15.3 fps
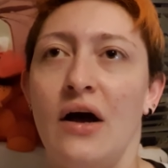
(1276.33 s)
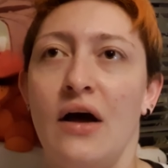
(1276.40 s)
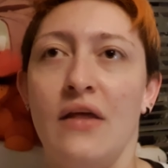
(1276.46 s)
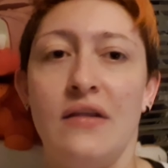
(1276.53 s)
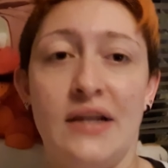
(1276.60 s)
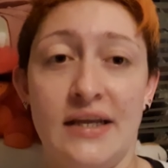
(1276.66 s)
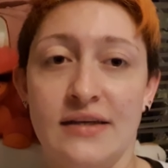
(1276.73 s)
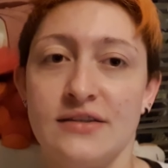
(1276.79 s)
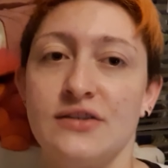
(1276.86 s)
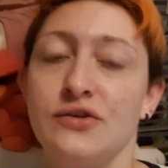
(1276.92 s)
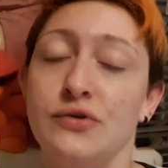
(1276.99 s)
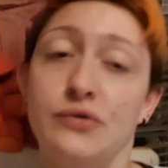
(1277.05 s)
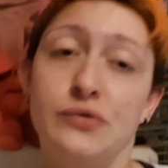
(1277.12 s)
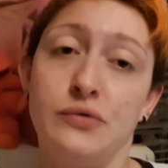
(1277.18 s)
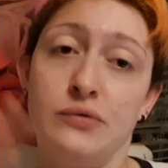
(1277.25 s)
links
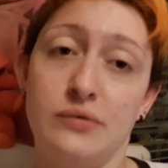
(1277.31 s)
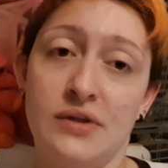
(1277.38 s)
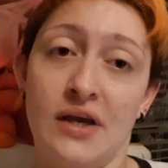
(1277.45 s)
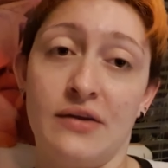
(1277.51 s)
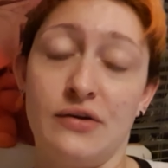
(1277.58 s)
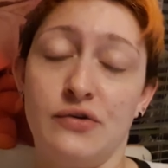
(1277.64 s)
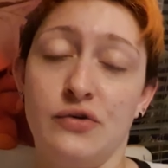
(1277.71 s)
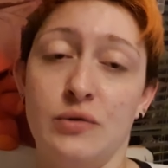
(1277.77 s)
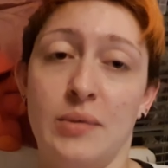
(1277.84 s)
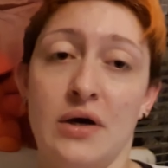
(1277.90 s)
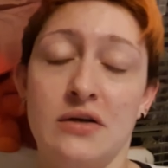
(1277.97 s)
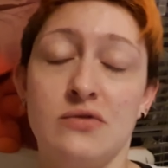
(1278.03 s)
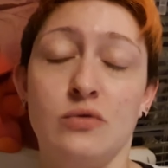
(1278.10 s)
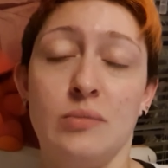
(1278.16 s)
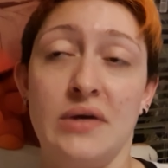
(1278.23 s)
to the other 2
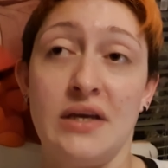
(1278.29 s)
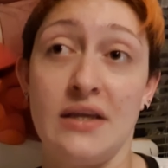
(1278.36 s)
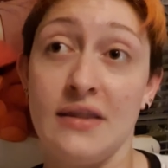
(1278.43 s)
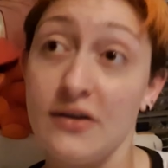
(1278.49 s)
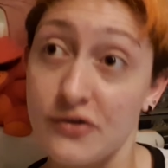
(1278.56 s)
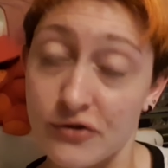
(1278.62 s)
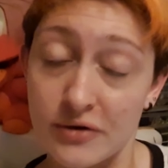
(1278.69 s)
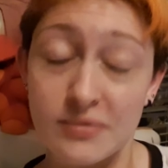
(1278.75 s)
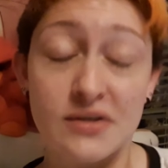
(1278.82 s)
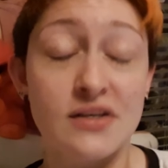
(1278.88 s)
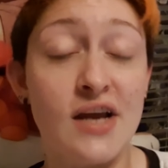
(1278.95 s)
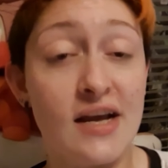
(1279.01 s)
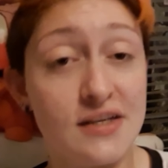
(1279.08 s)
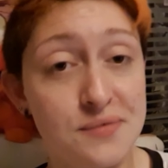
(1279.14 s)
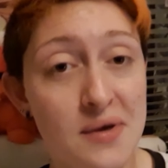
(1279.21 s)
parts will be in the description
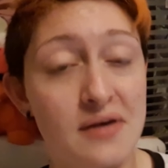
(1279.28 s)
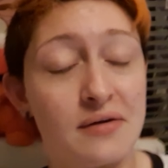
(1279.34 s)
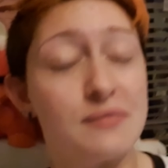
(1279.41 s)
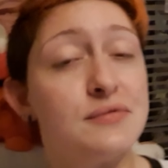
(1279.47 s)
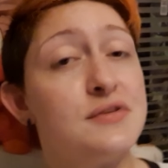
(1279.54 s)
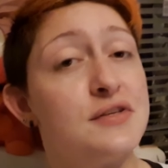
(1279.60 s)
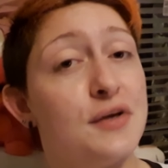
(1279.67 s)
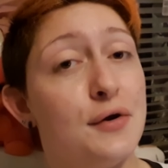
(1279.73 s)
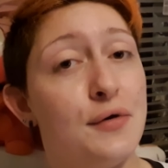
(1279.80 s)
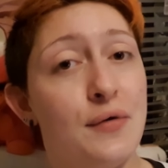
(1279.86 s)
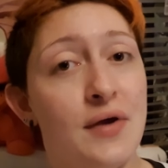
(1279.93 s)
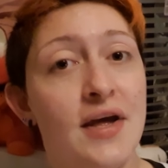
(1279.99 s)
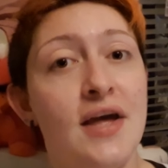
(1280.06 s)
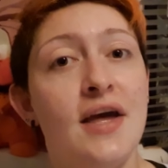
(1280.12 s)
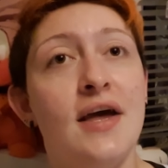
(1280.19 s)
as well, so
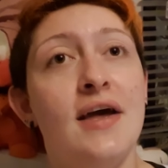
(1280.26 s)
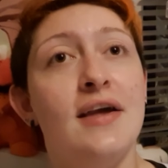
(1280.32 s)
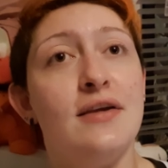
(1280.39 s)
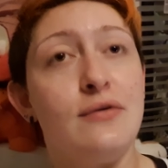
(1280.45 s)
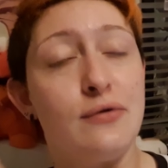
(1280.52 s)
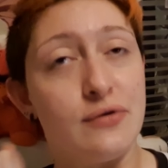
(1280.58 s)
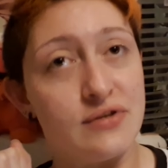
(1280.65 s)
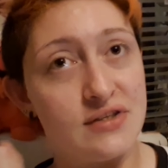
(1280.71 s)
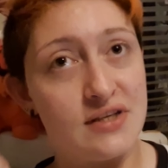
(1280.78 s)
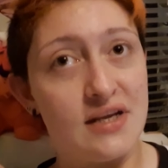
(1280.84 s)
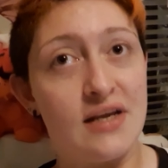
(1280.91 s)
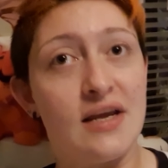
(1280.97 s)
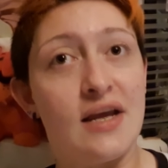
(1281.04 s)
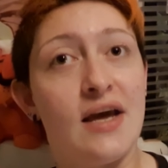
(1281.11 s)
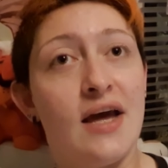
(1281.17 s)
you can
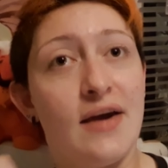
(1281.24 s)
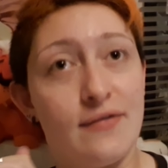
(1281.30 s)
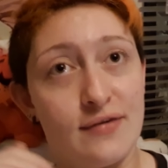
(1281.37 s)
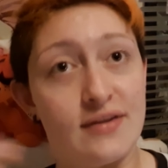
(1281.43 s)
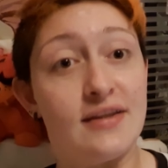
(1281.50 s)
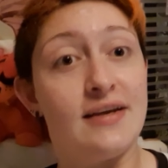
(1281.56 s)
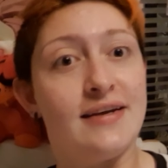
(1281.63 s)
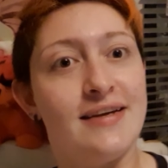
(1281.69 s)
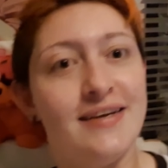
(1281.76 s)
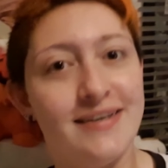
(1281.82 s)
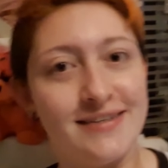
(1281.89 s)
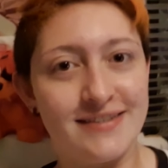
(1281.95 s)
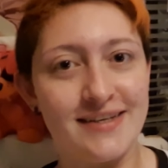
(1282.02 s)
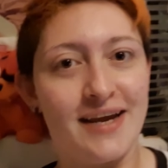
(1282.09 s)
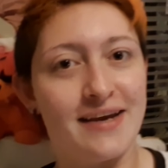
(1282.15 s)
see everything
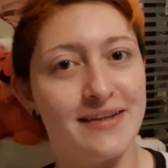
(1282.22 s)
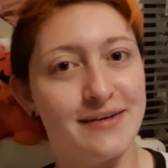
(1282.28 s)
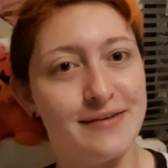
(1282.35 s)
together.